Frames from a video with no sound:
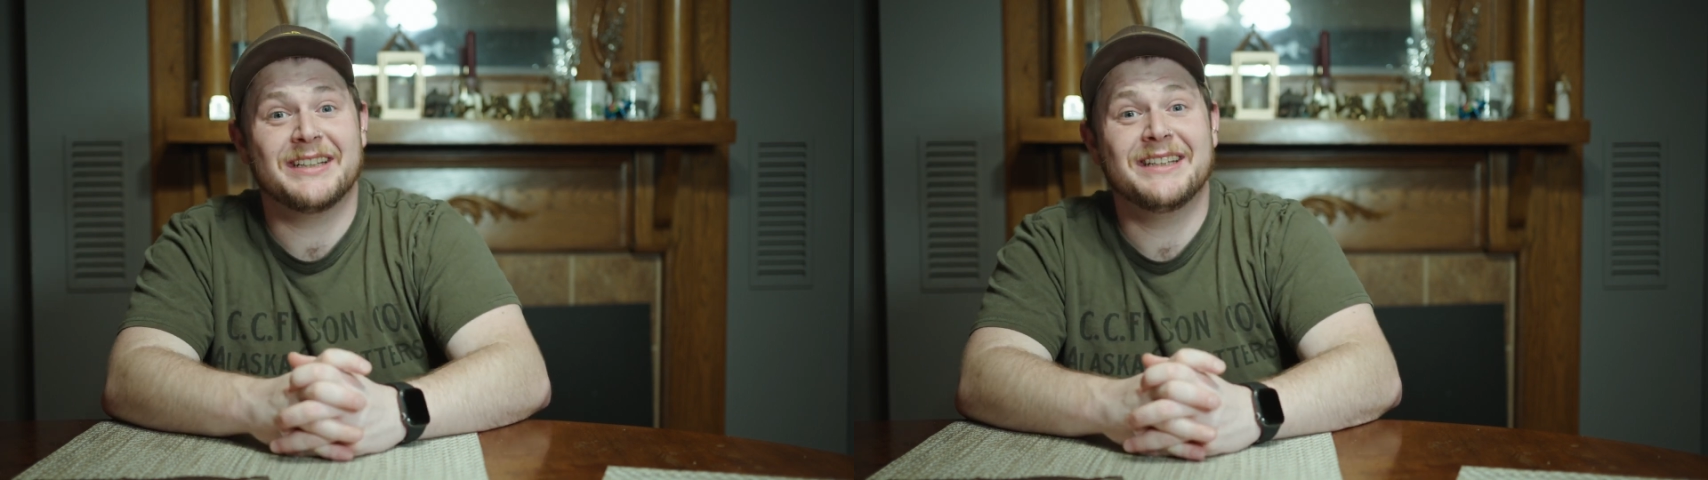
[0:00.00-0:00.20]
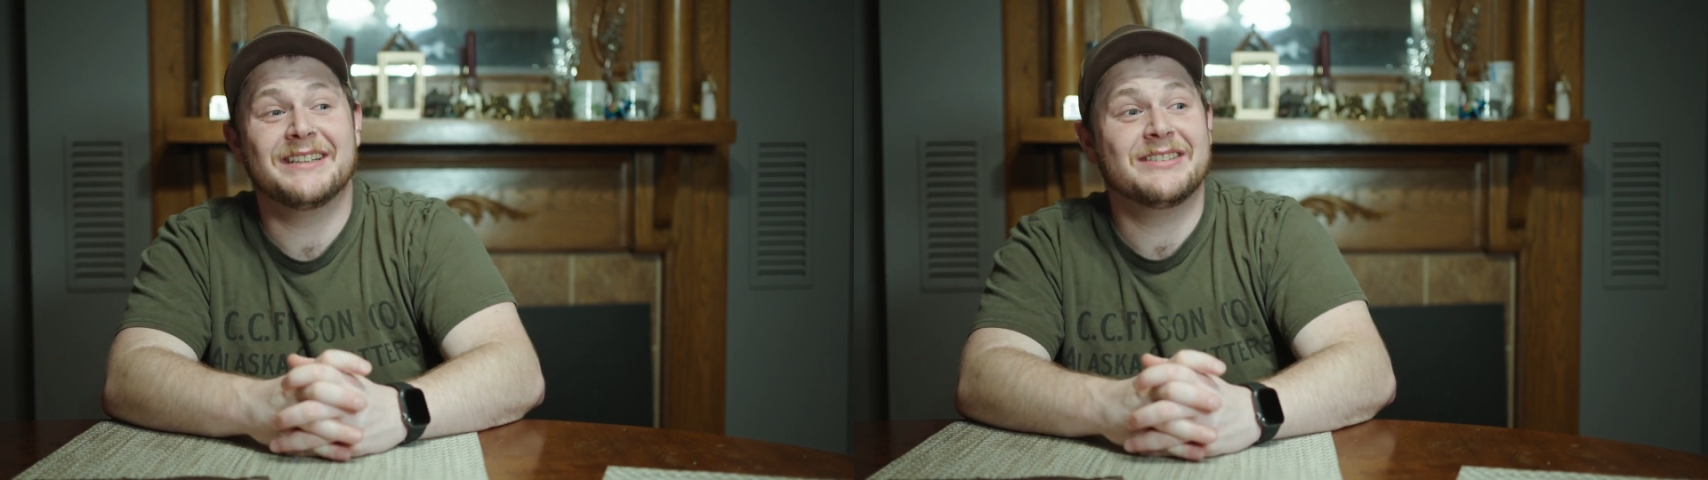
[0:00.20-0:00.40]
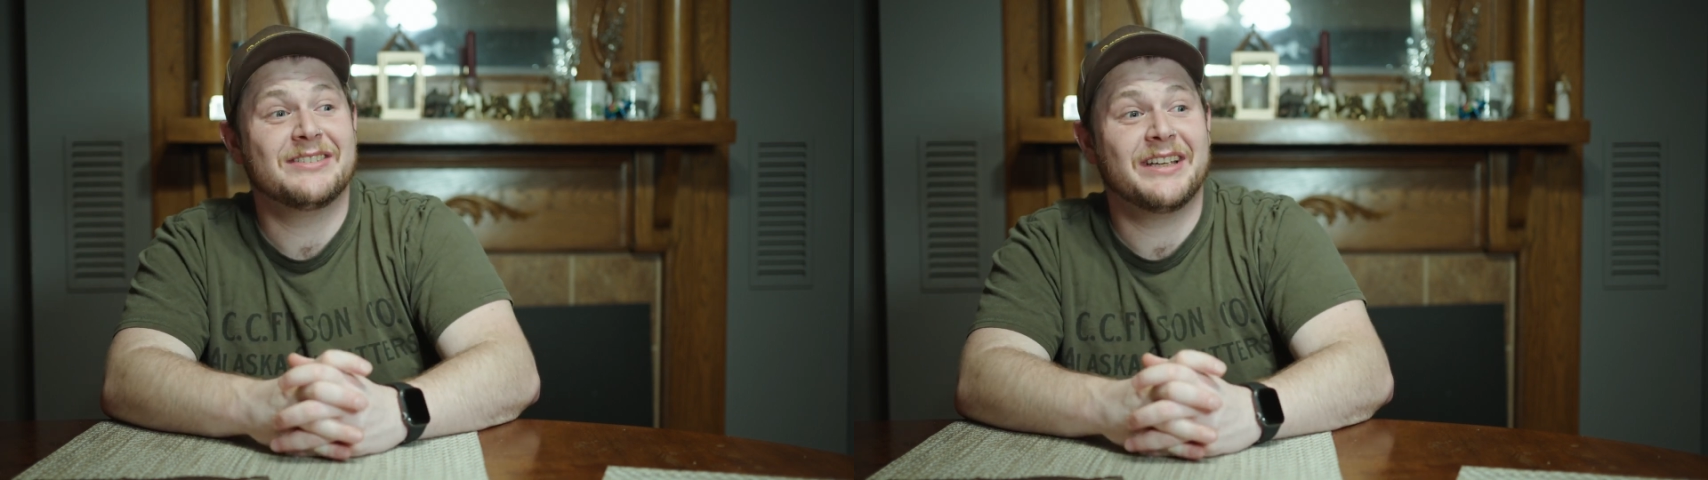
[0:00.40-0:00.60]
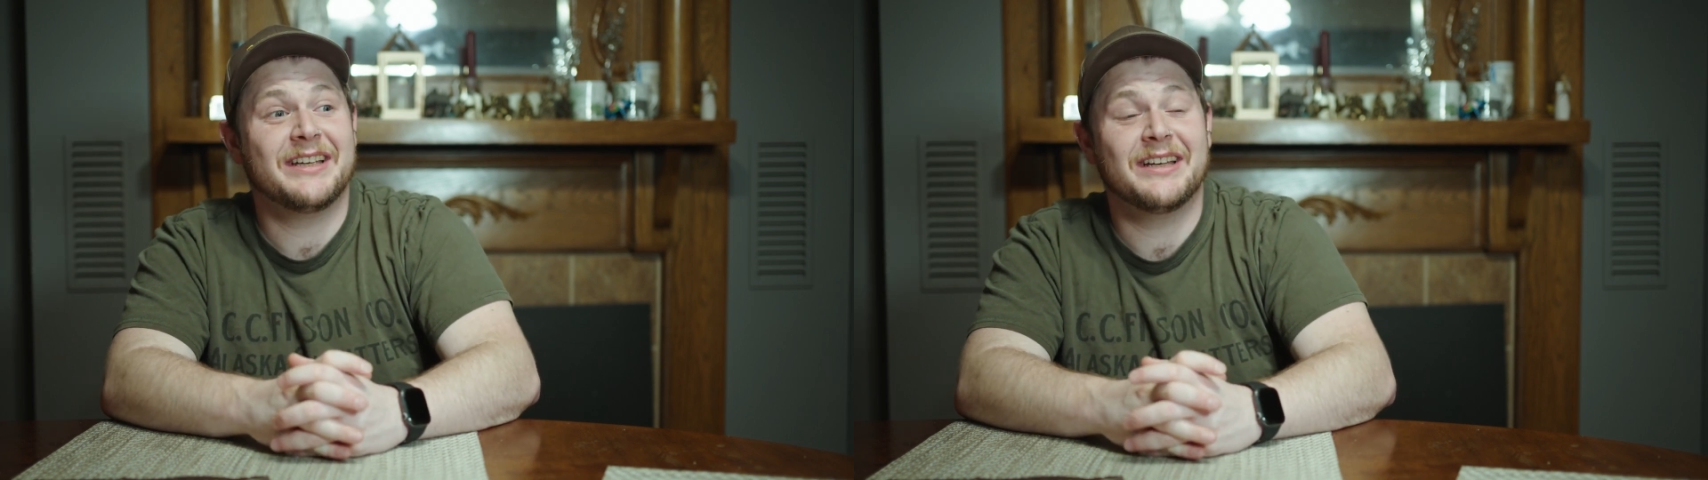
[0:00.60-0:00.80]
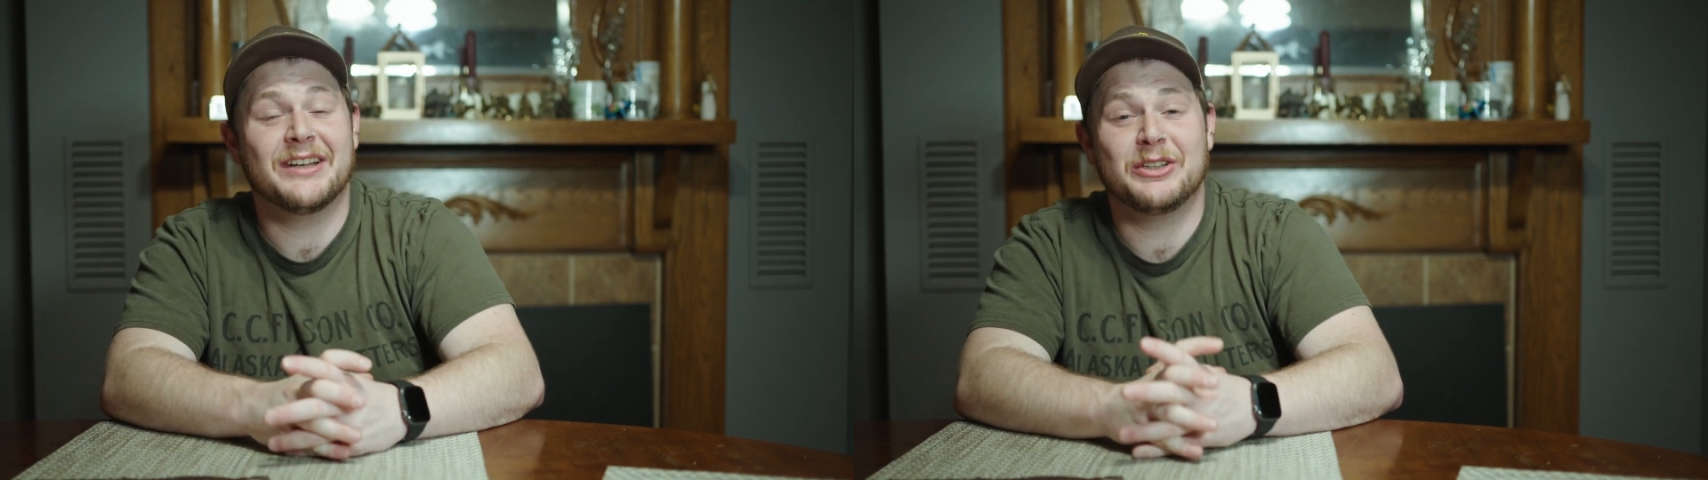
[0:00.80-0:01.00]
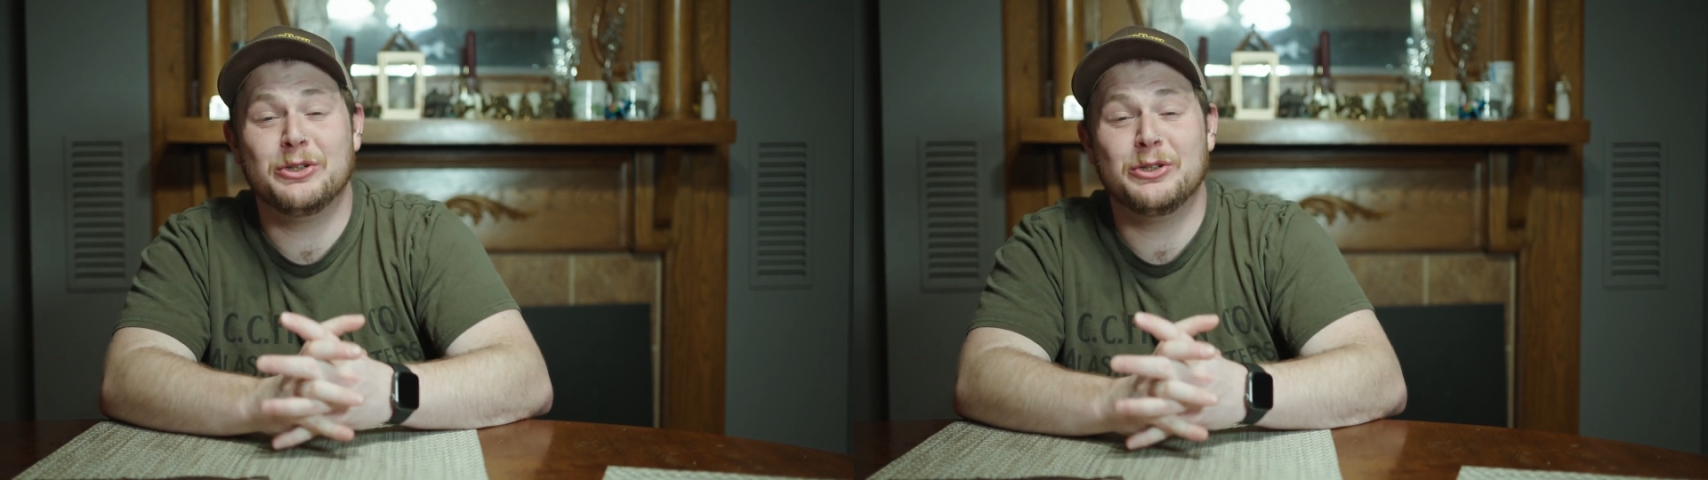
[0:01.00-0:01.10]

it is a